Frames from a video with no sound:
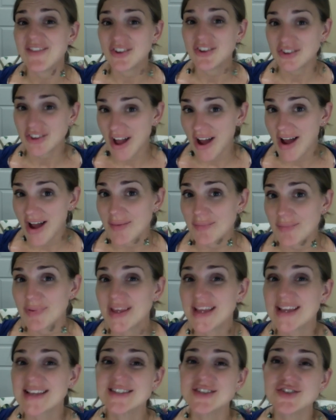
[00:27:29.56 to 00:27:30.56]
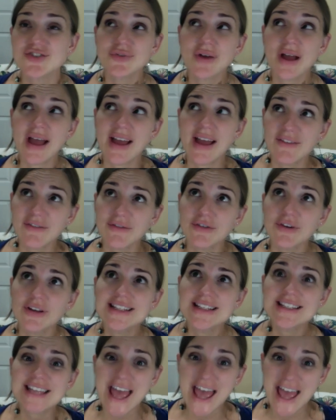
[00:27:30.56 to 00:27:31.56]
a lot, because
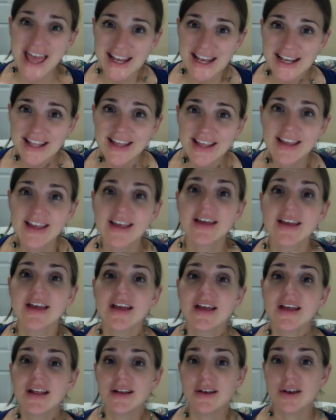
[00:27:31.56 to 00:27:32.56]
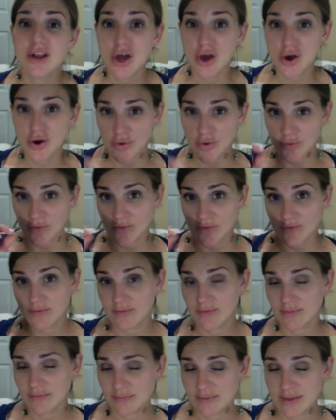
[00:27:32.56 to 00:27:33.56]
every 10 no,
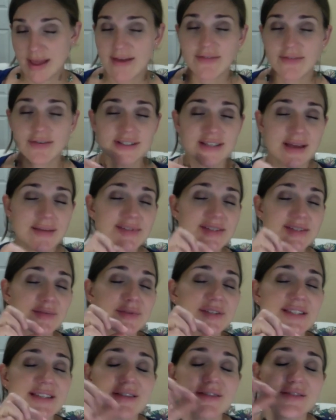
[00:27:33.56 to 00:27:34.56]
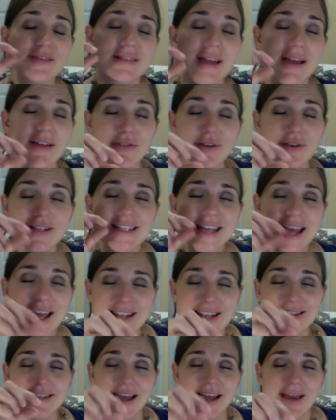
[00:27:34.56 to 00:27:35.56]
every 10
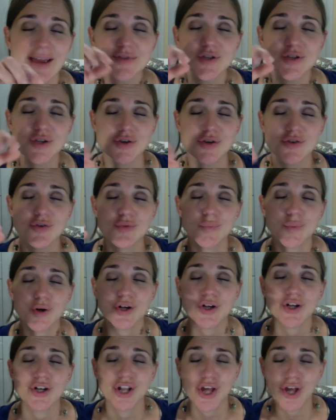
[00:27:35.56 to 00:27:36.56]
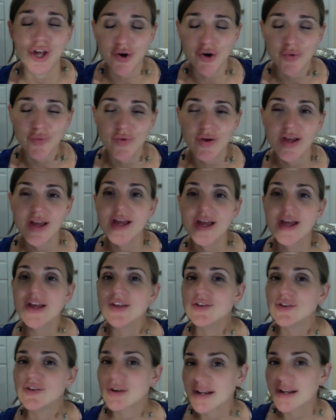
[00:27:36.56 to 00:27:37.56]
times you hear the word no,
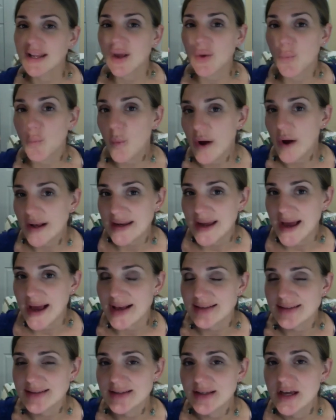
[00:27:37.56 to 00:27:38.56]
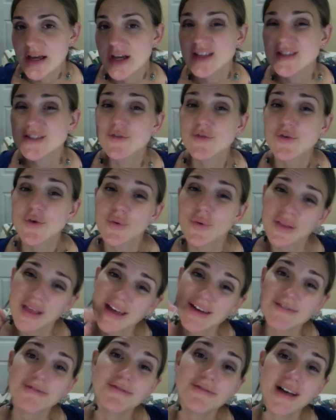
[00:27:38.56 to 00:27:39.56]
you're going to get 1 yes. So if you only
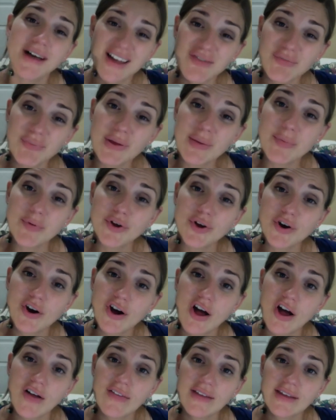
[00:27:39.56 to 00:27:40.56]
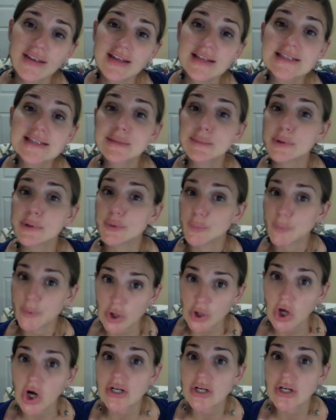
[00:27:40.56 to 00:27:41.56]
have 5 people you're calling, it's going to be
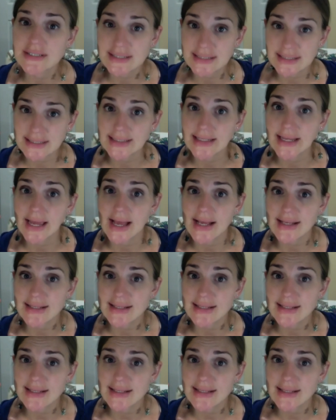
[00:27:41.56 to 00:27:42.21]
real hard to get a yes.